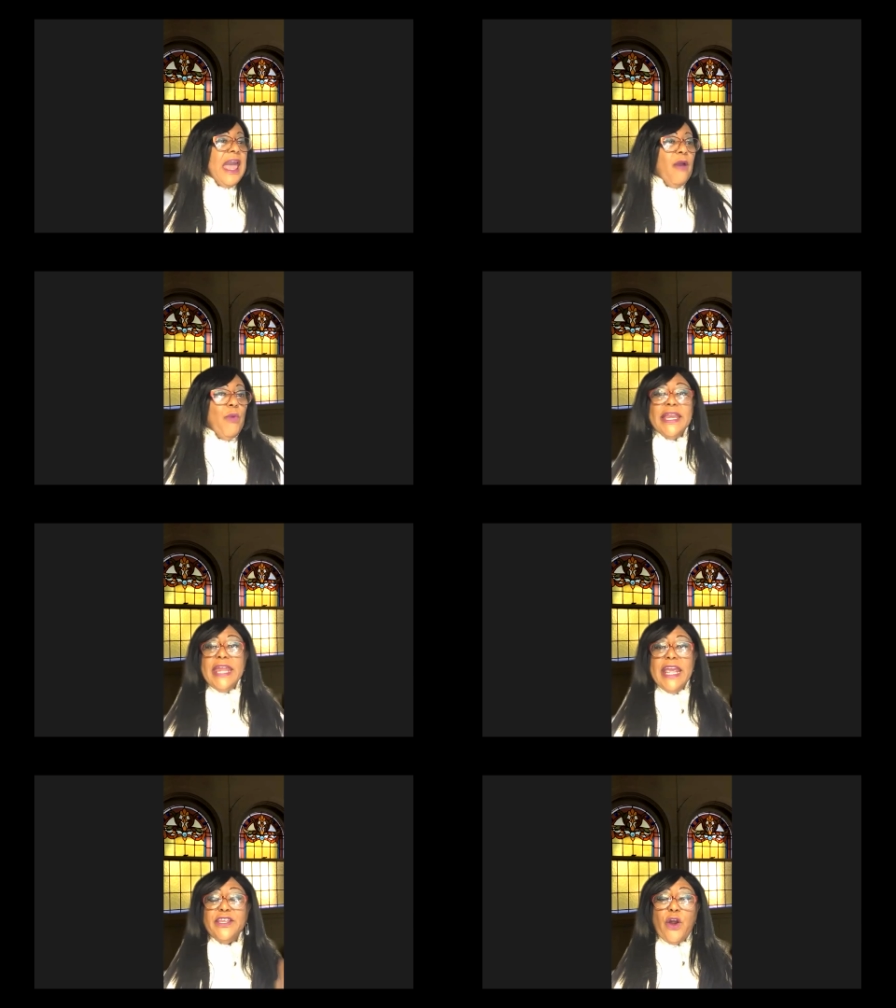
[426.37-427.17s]
we
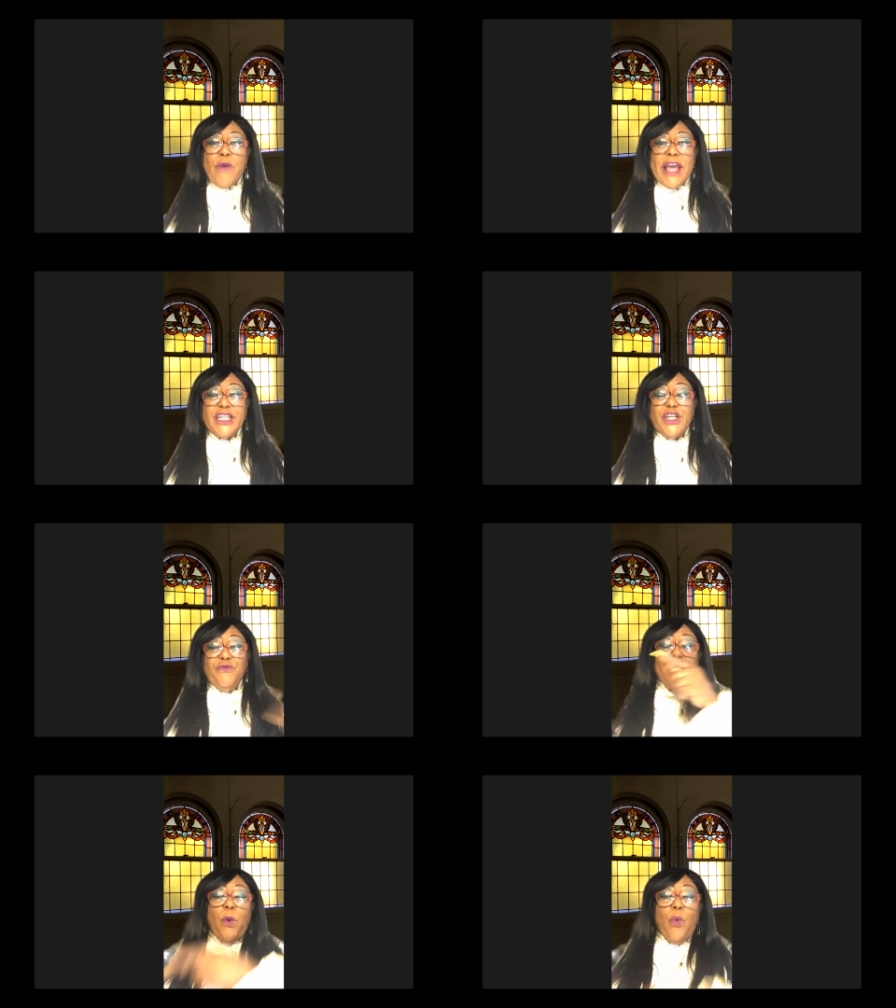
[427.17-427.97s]
need direction
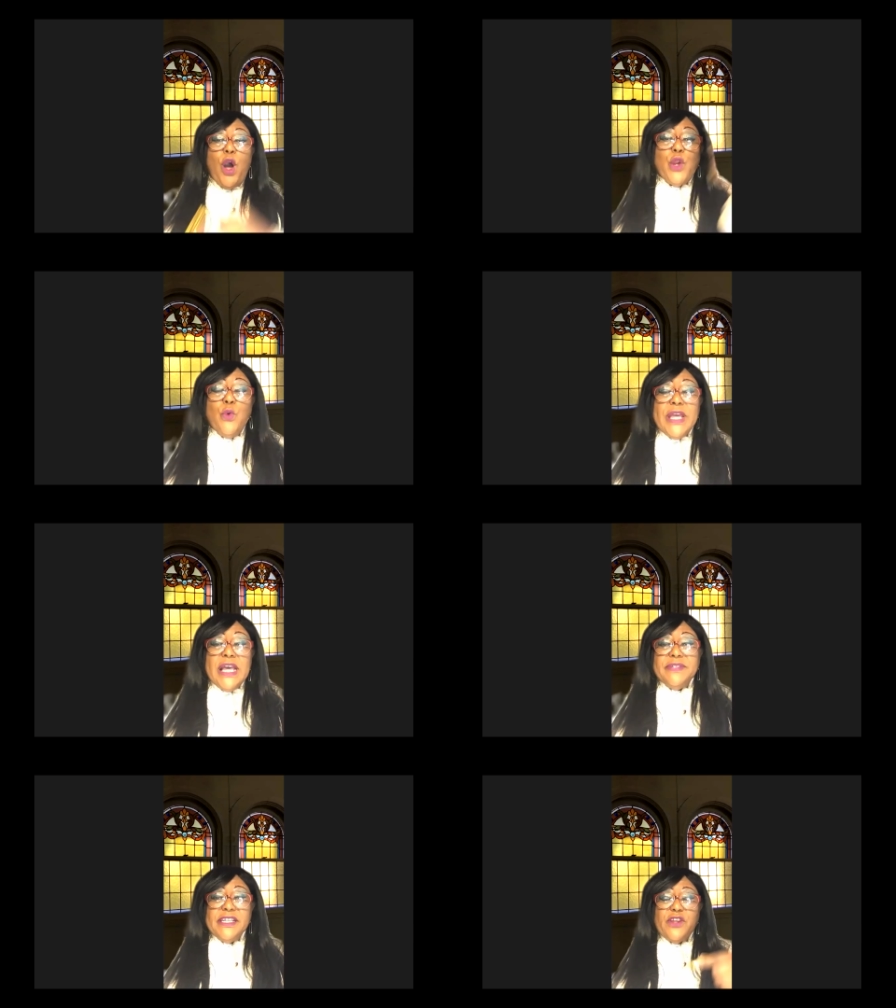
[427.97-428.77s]
from the one who
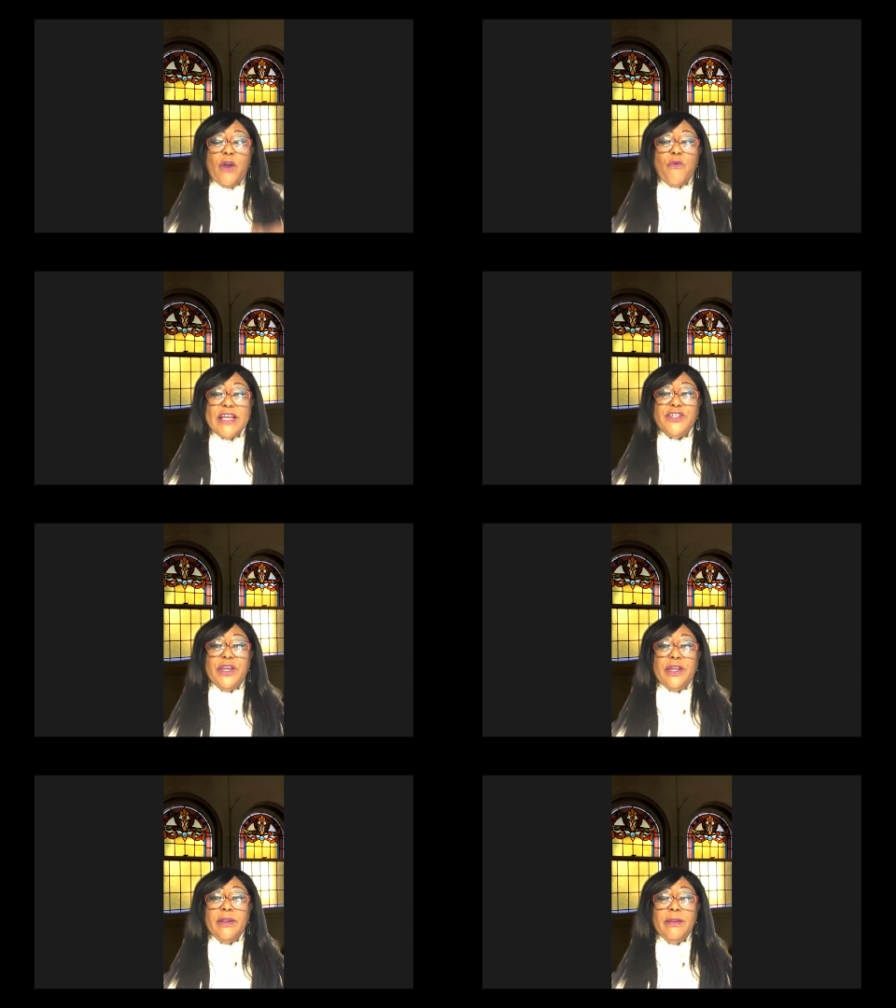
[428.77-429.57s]
gives us
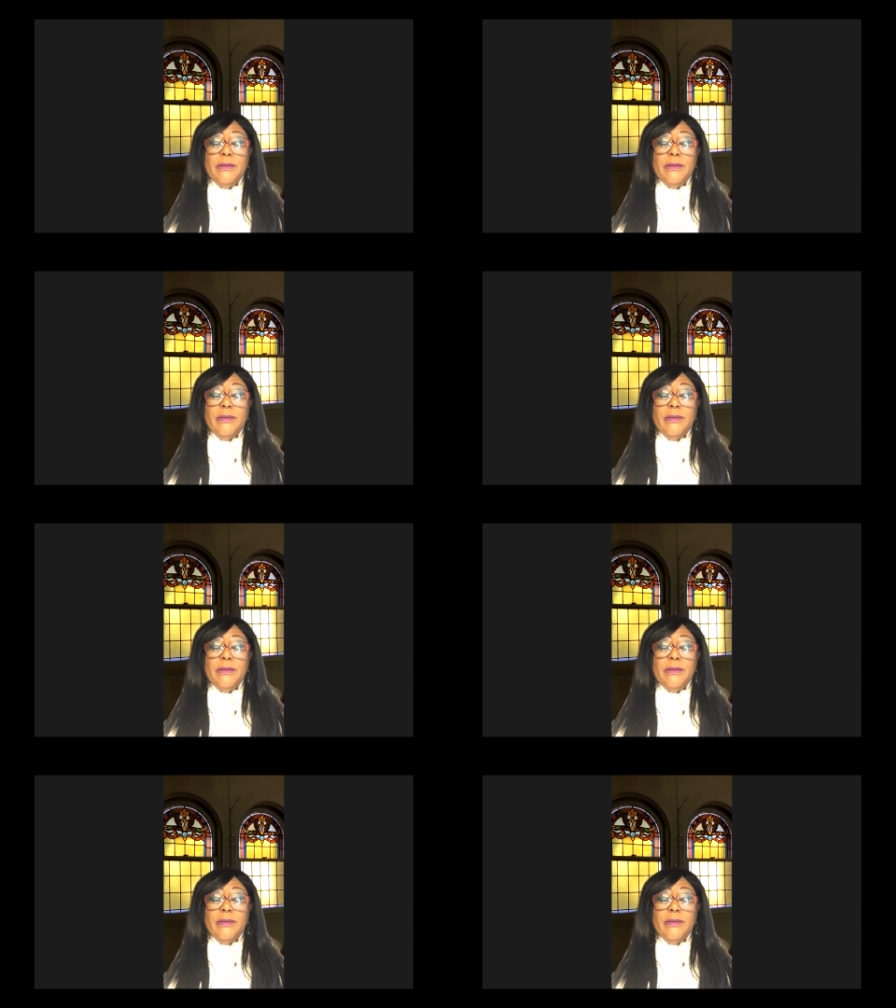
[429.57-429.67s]
direction.